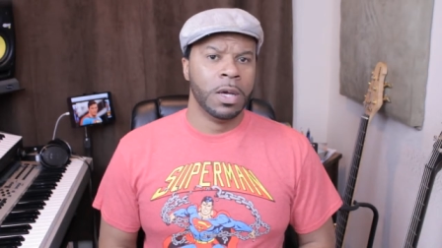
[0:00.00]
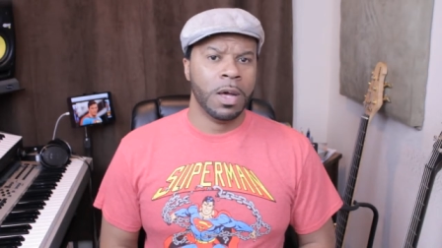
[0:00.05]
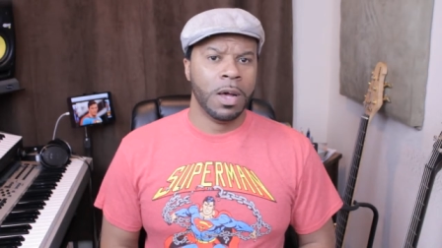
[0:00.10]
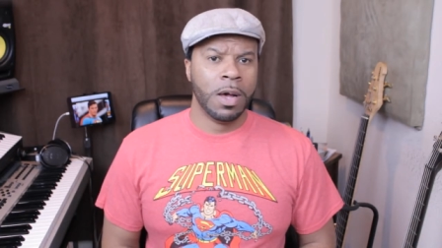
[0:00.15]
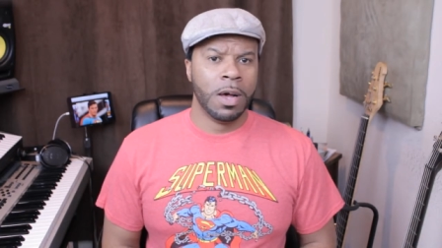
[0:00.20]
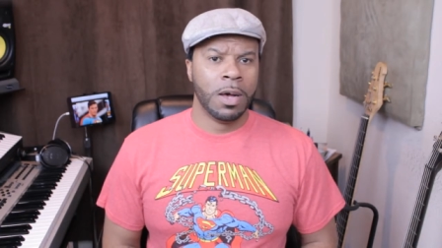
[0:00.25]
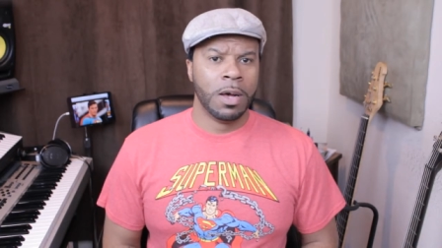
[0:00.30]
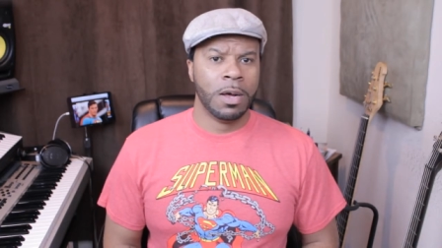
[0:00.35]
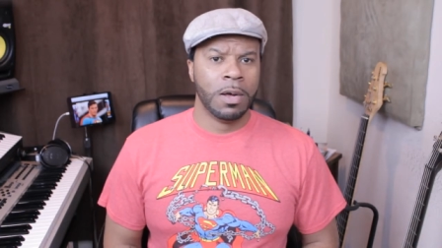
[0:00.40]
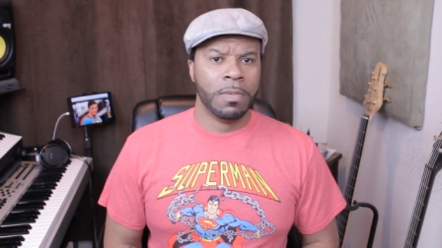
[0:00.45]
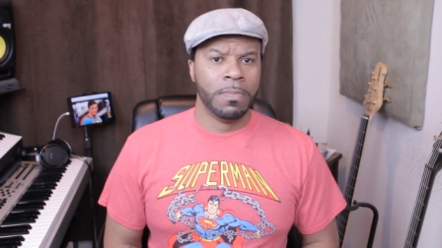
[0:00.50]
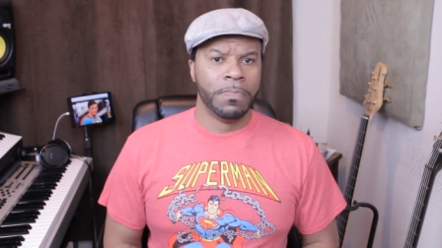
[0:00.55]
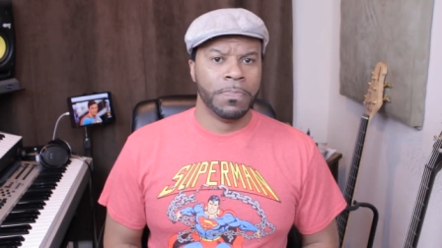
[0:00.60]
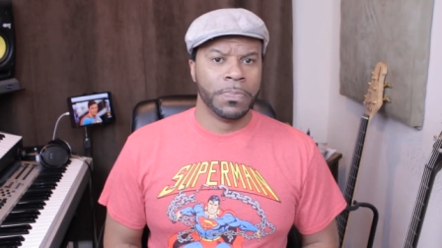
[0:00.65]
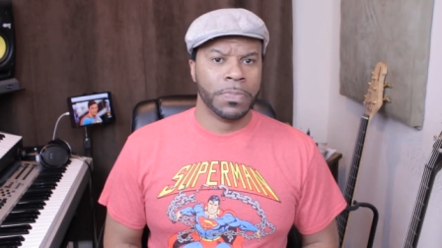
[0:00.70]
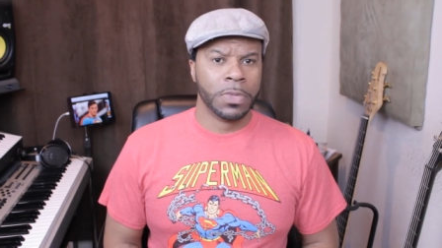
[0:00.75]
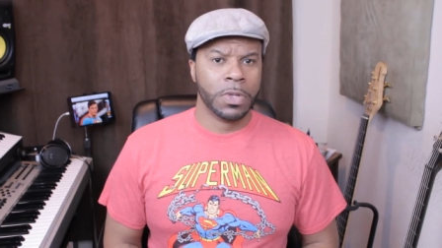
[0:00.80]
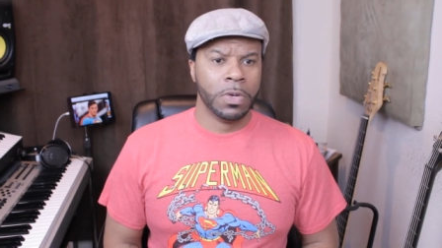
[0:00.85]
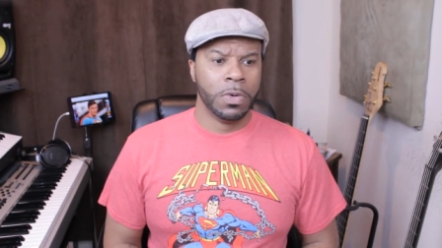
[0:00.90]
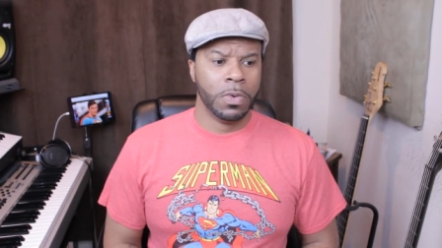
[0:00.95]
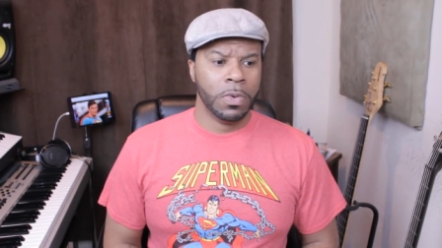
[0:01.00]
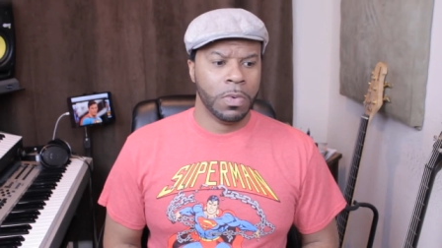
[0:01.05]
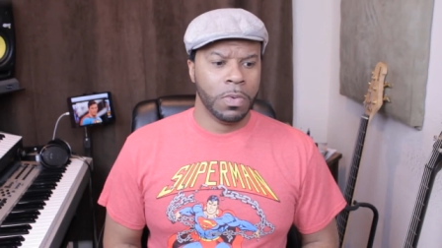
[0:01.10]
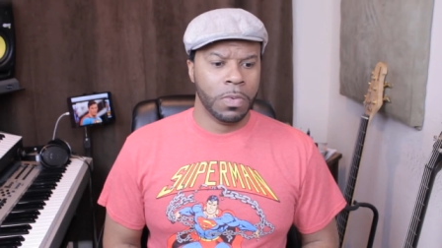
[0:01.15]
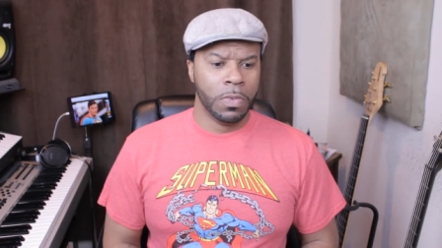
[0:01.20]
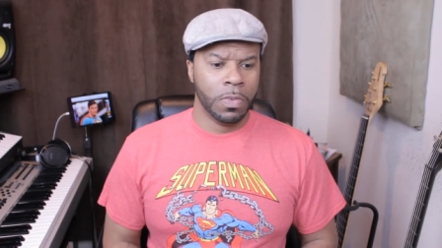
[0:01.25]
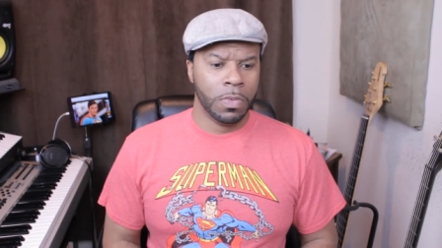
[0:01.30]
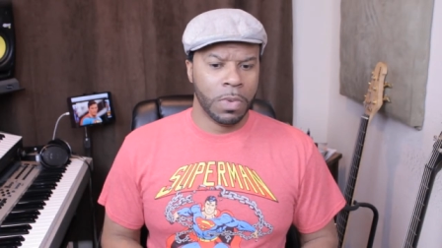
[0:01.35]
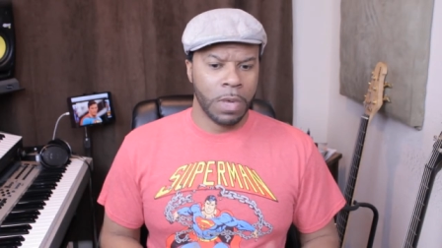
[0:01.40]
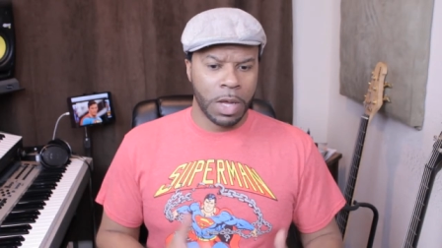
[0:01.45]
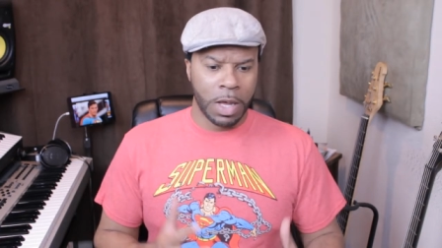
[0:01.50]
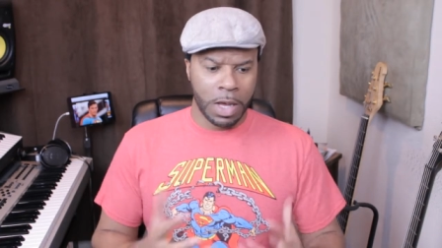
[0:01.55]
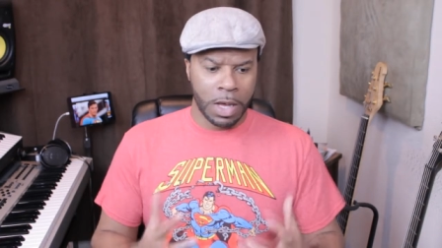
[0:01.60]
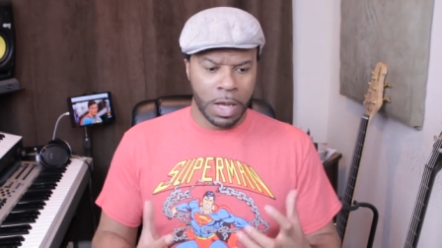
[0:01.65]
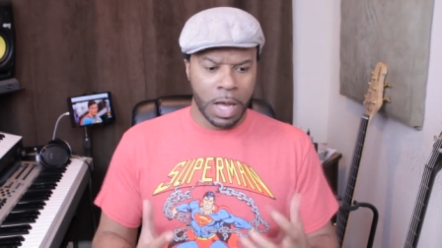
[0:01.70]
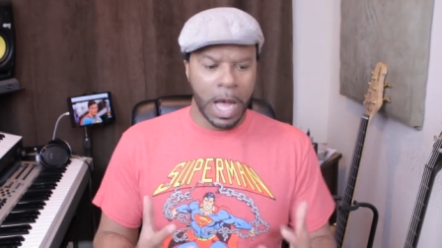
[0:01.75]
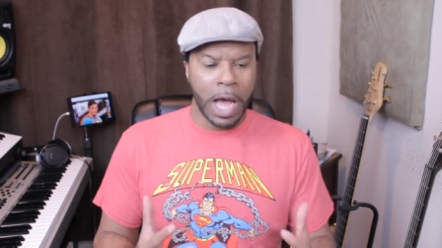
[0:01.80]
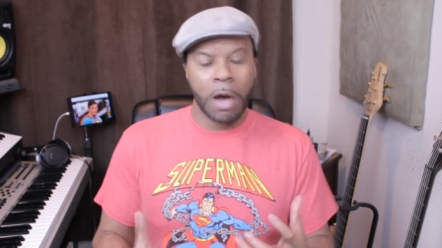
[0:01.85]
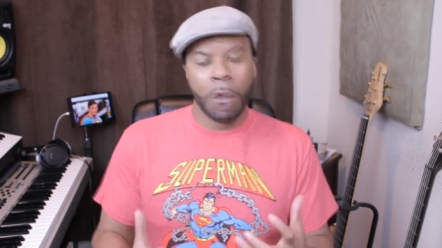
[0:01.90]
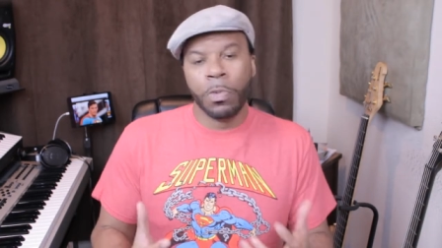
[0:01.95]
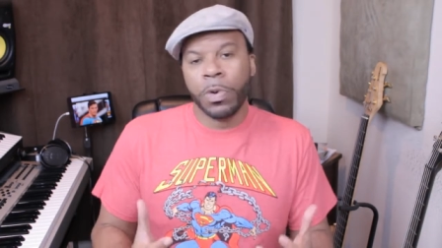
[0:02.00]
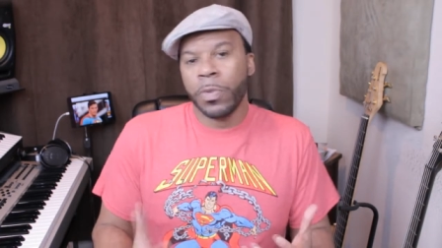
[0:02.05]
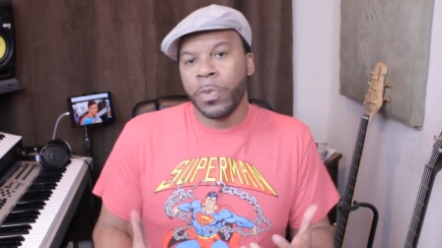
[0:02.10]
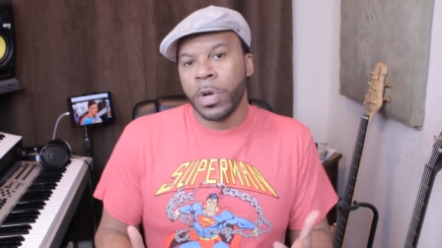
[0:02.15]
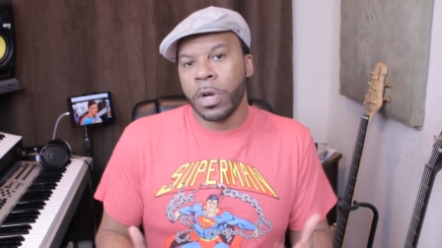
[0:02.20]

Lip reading: how we